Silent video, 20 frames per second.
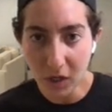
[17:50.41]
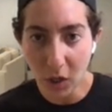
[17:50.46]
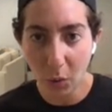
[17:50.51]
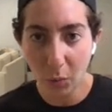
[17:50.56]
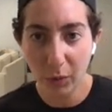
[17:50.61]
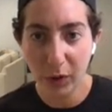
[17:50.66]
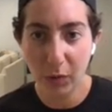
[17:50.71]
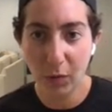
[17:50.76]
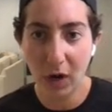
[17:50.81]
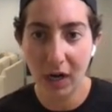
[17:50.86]

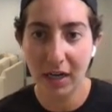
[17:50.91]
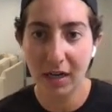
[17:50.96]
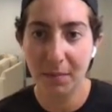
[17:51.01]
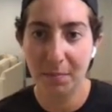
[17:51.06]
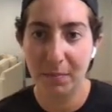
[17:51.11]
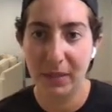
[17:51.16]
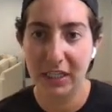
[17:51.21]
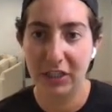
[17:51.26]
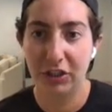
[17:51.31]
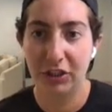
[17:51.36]
we want to
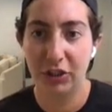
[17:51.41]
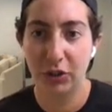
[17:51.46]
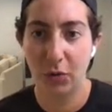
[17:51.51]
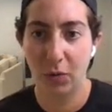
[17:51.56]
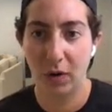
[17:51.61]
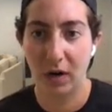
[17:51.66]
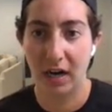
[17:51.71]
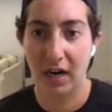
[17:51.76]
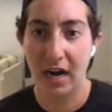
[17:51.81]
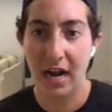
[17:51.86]
be
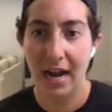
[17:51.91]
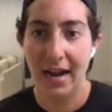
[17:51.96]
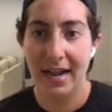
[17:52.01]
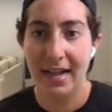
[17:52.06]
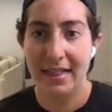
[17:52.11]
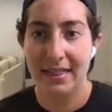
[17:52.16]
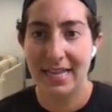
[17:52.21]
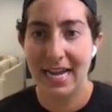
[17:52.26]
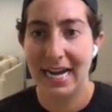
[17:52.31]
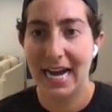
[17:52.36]
sure
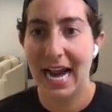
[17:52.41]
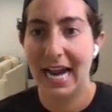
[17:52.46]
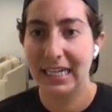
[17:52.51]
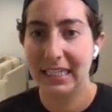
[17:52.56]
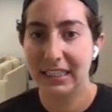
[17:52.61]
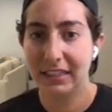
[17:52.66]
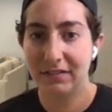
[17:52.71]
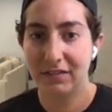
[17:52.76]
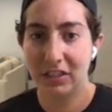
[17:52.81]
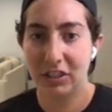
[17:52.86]
that
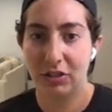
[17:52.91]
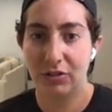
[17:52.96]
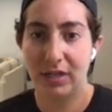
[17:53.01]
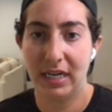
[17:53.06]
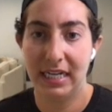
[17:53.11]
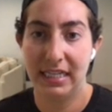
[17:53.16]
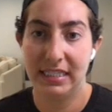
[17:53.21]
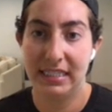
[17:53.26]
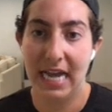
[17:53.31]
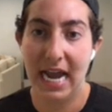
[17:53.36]
any of the
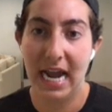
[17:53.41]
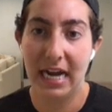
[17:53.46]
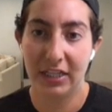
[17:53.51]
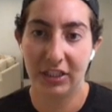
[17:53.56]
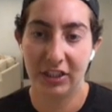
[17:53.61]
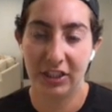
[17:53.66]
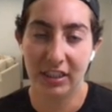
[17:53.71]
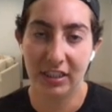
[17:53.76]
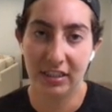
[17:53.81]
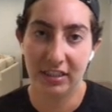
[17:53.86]

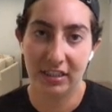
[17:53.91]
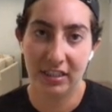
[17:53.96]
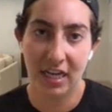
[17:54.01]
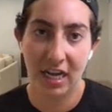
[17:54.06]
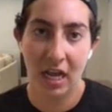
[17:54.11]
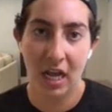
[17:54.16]
transactions,